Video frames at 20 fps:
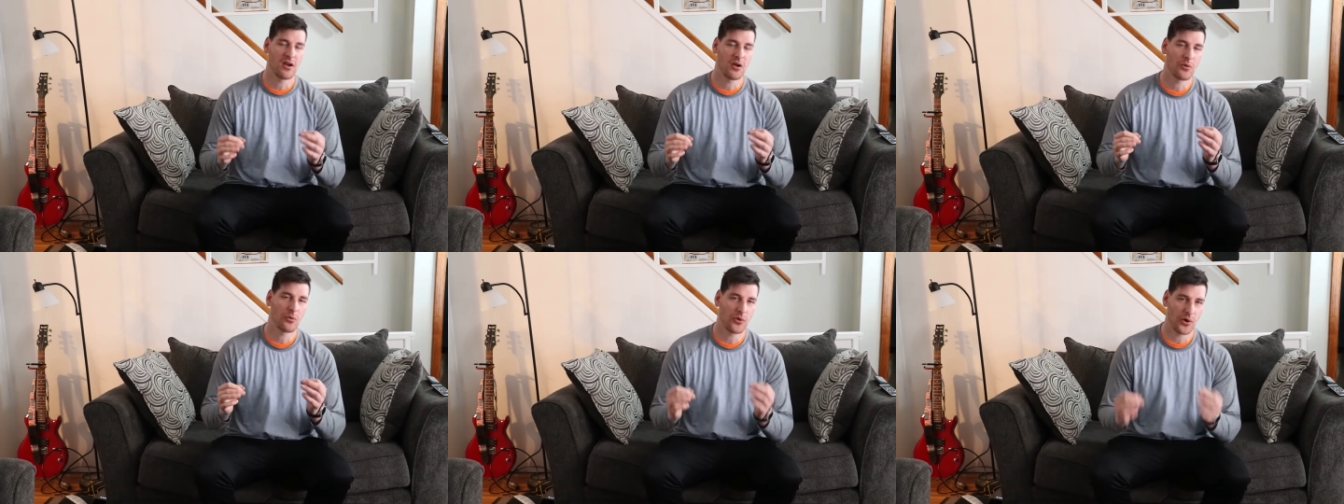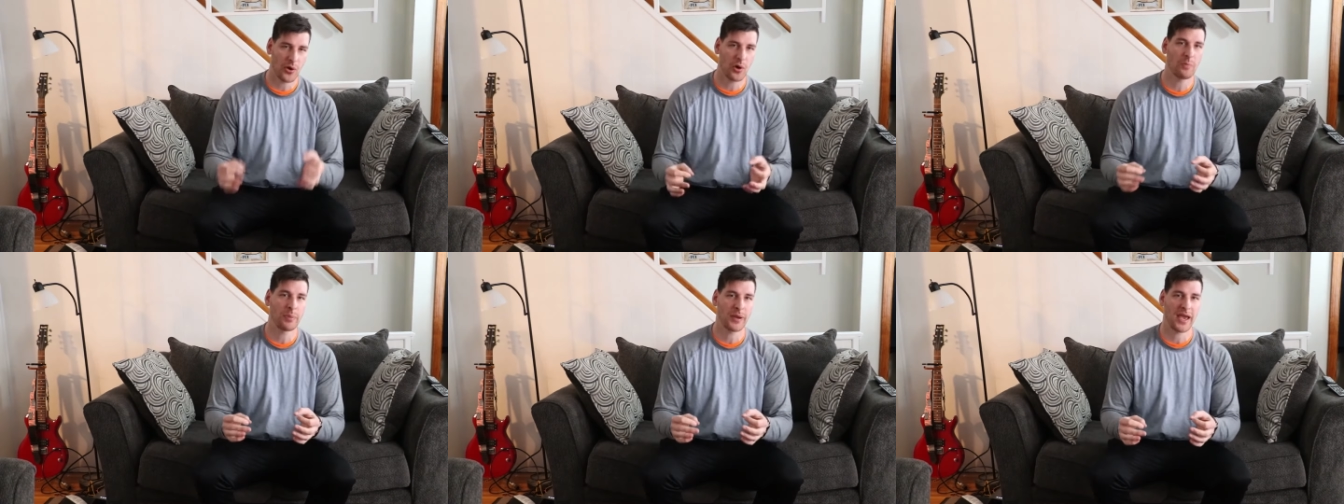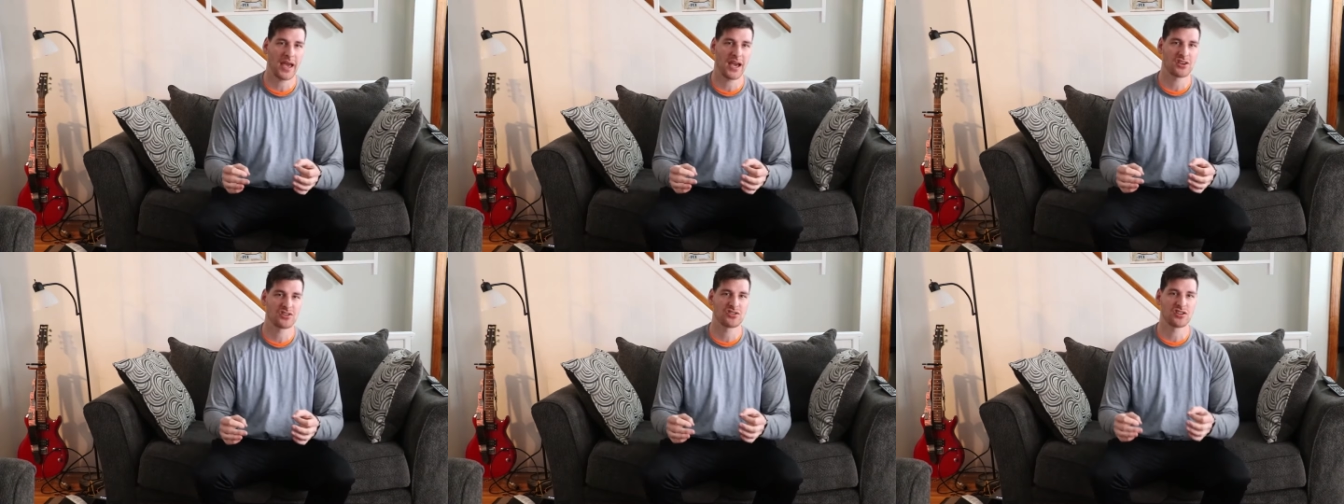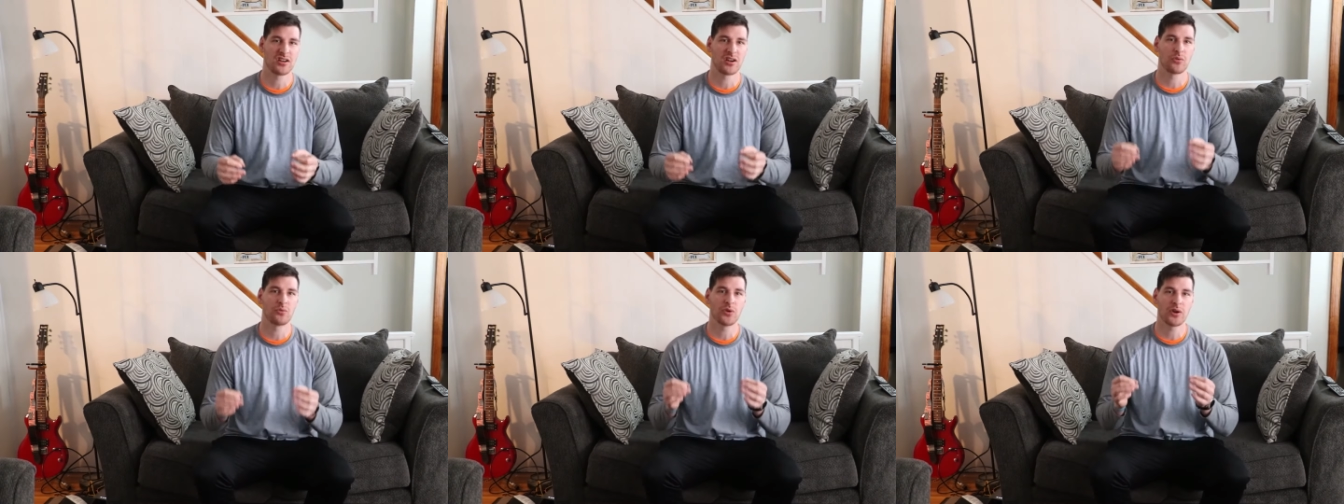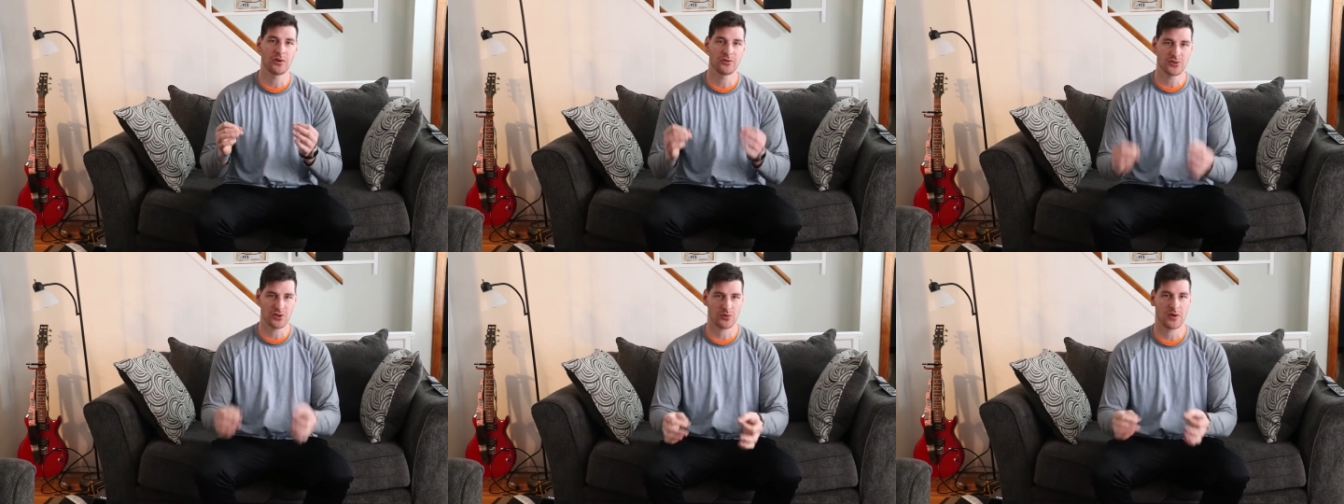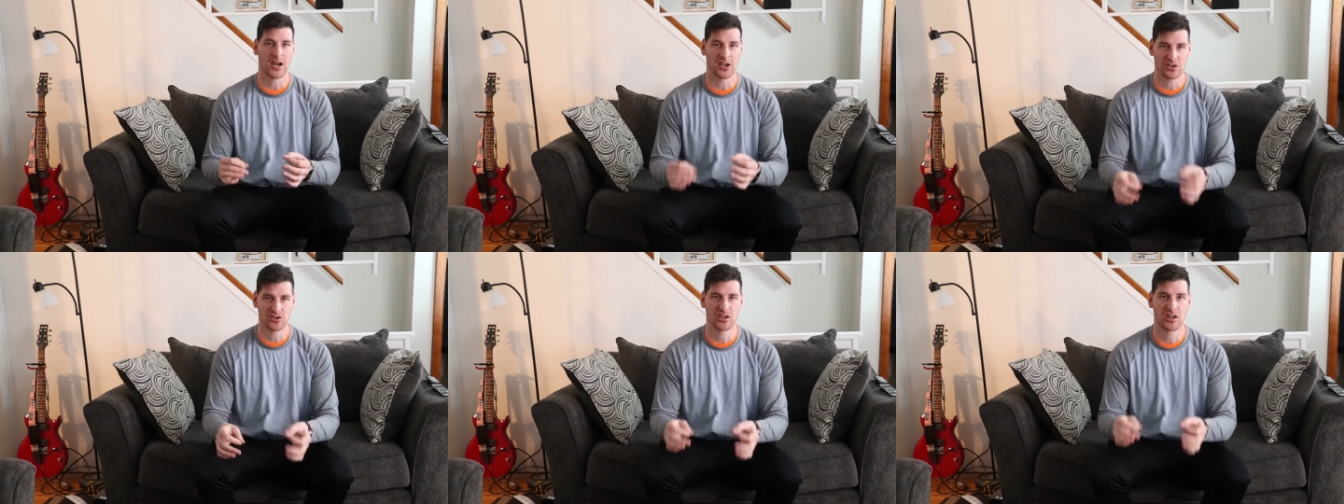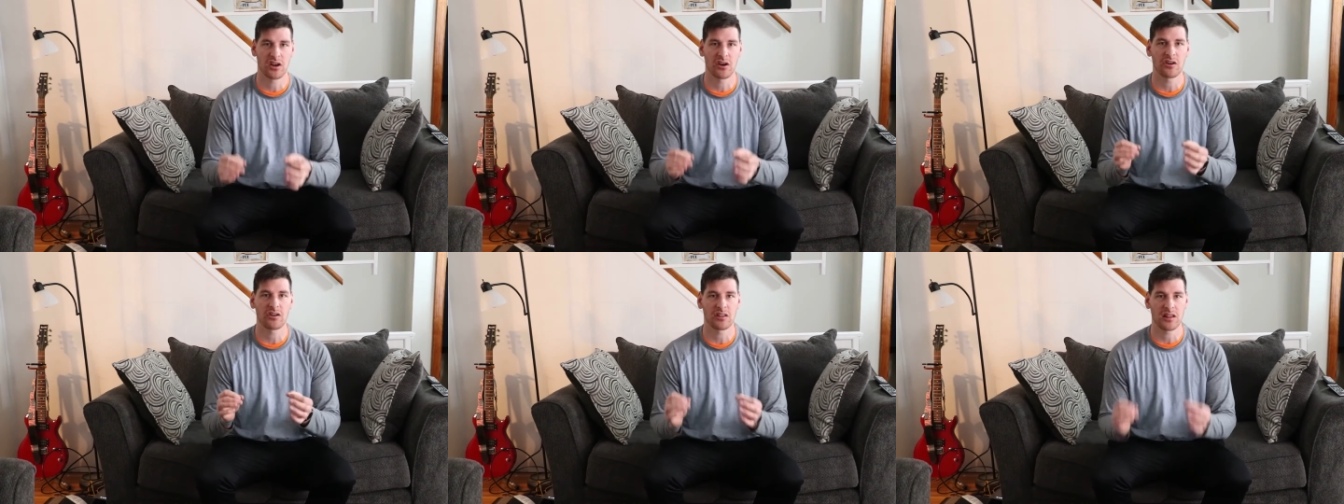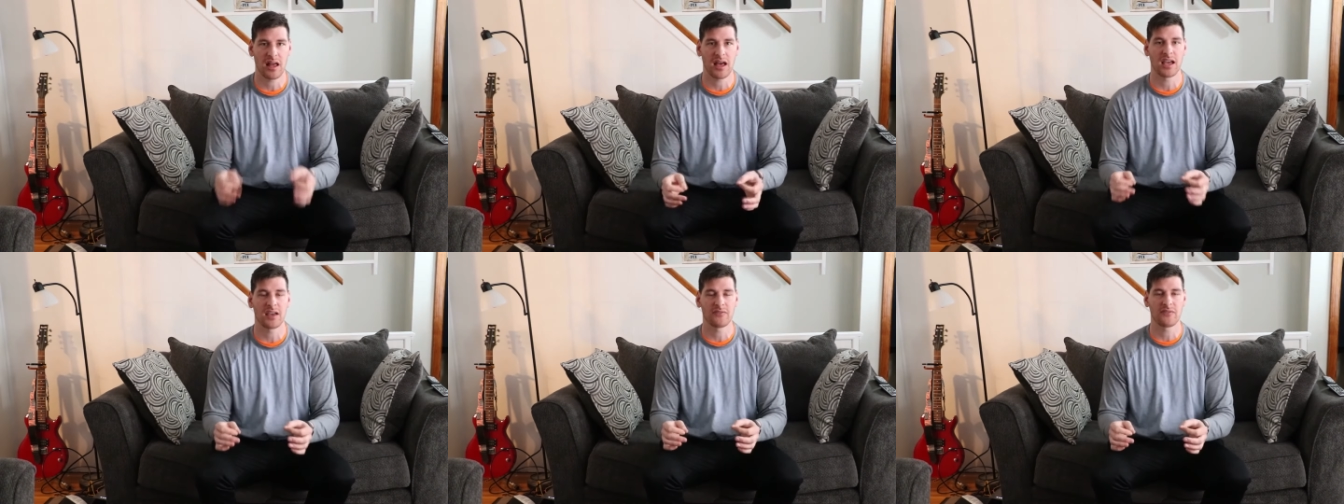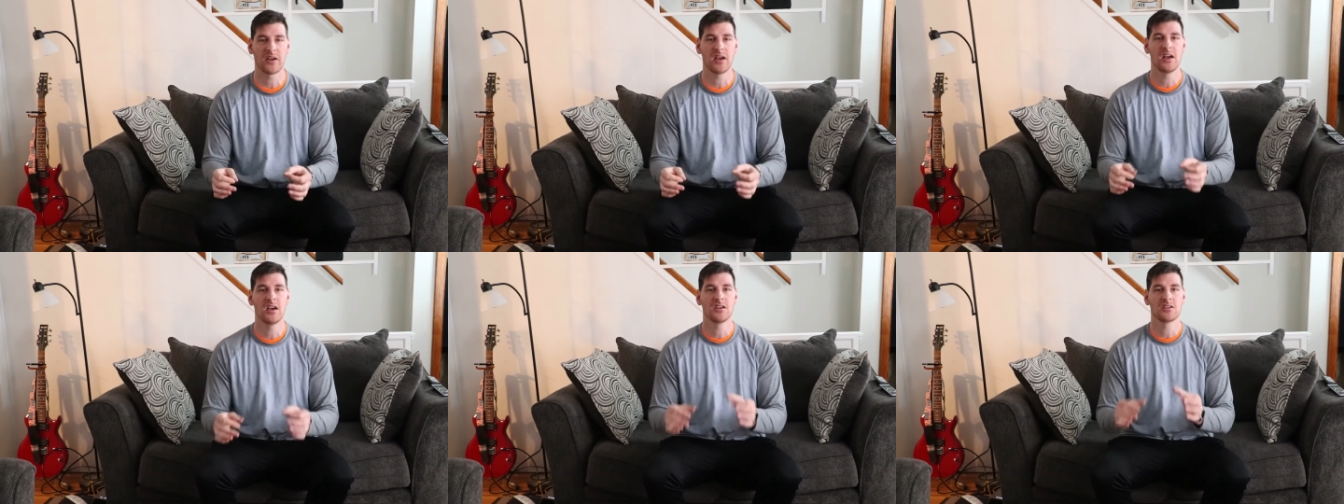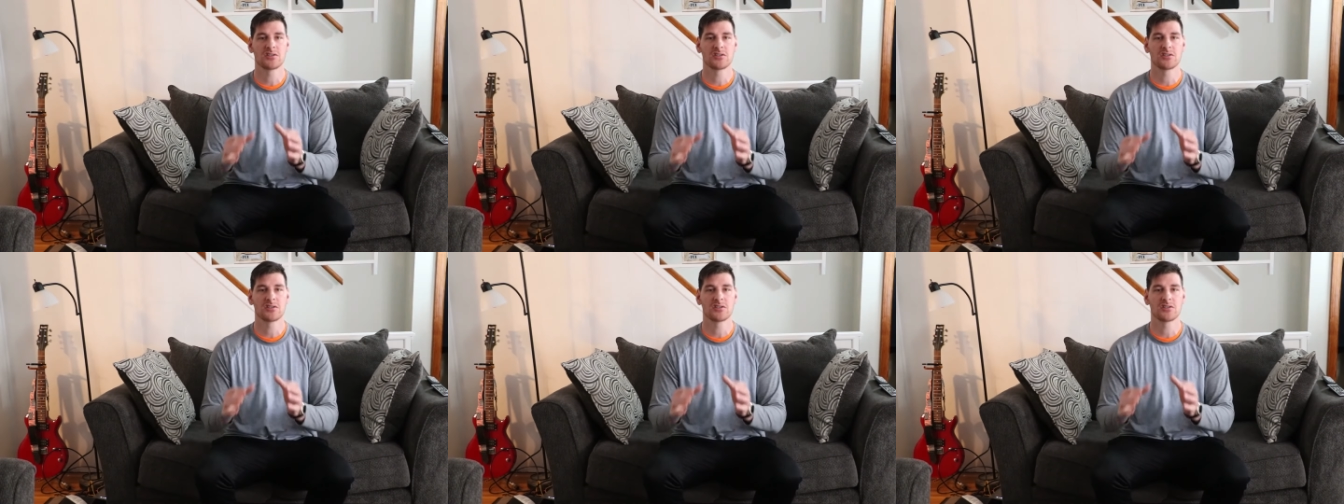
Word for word: real passion, real direction in our life.